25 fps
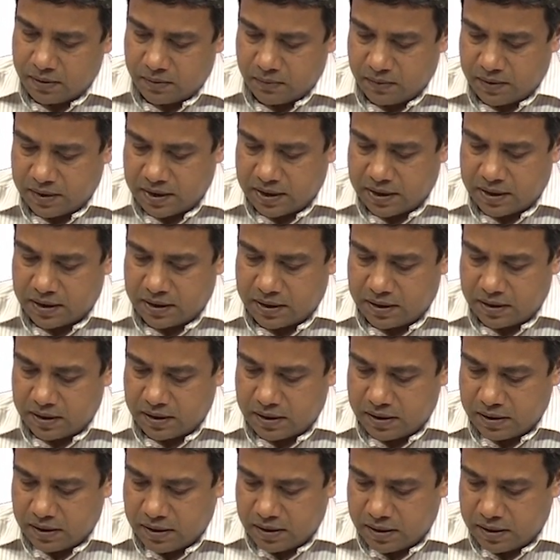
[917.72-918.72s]
We had
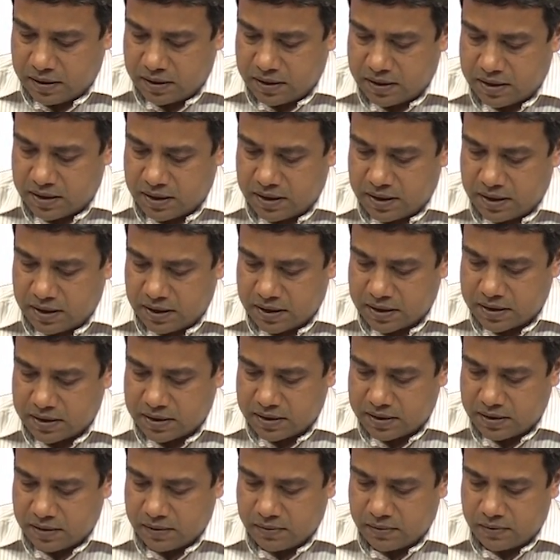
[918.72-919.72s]
Jx
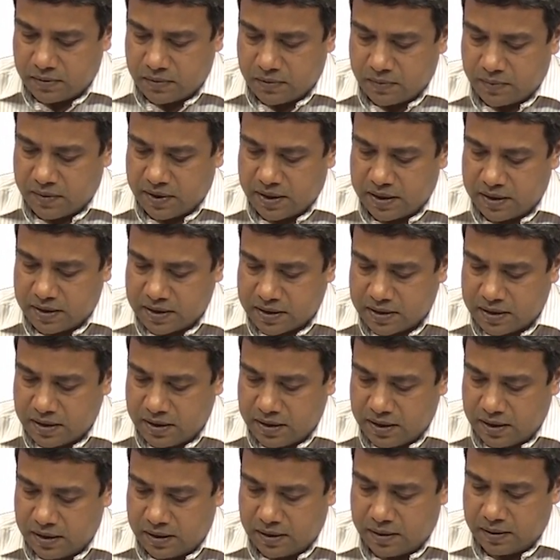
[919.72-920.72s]
is equal to minus
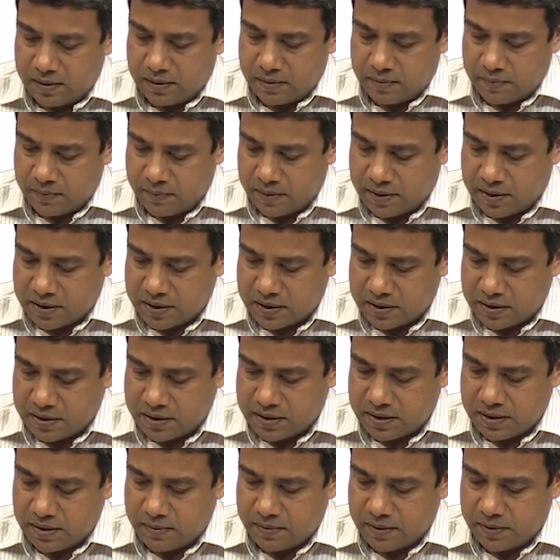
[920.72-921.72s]
d partial
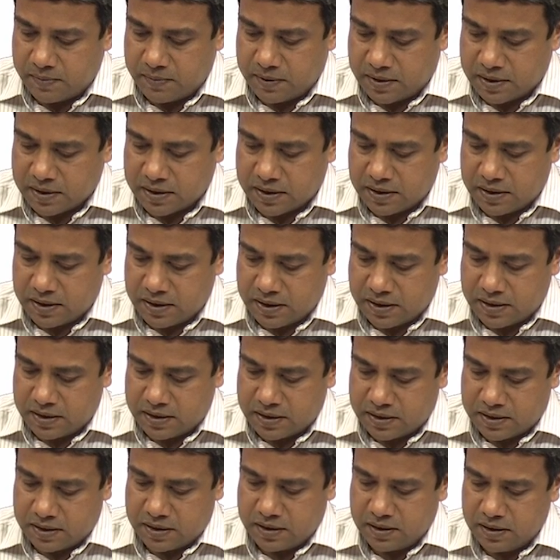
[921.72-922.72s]
c by partial
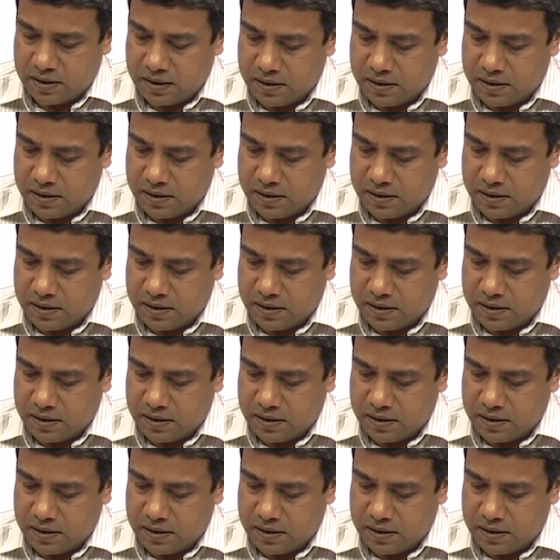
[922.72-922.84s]
x,